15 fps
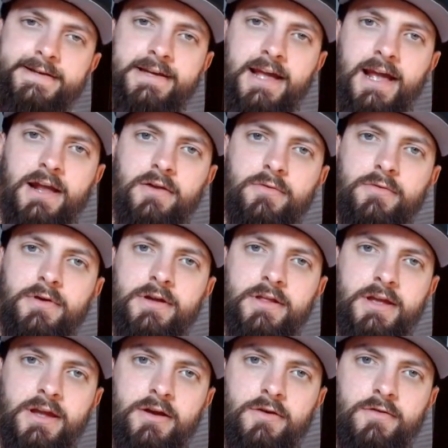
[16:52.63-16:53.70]
and it
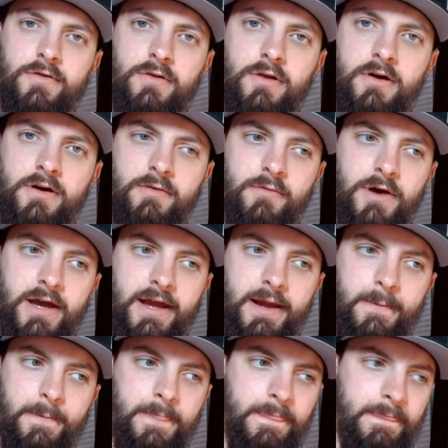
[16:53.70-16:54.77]
really goes a long
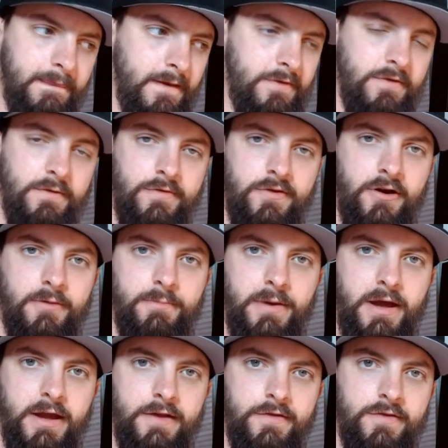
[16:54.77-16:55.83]
way because you start
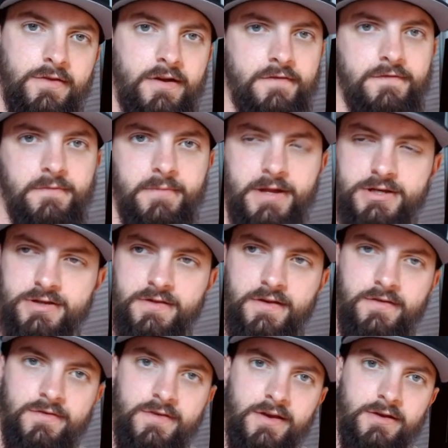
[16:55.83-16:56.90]
buying stuff from each of
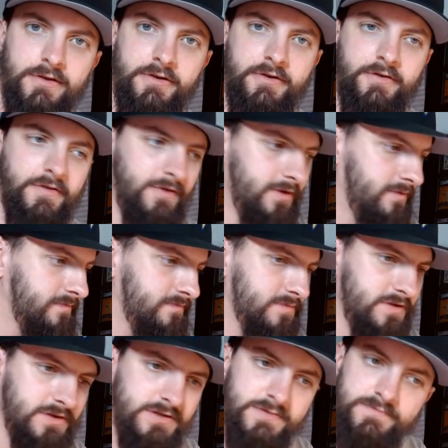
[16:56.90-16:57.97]
these dealers
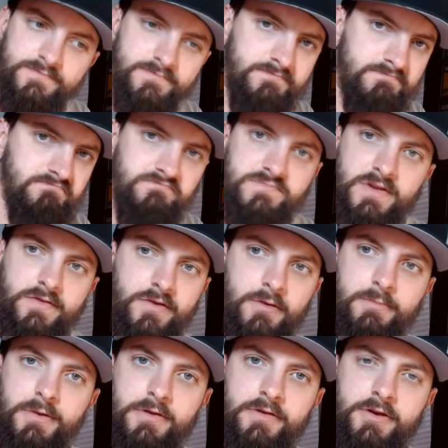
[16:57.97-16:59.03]
and you
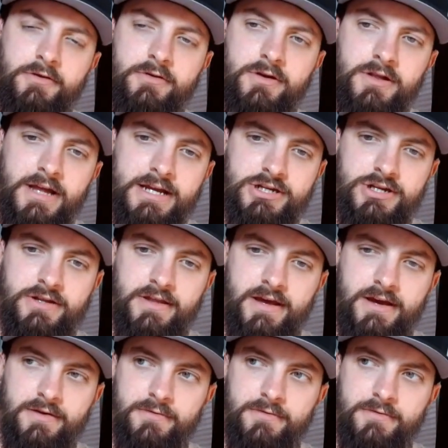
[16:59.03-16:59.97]
start building your collection that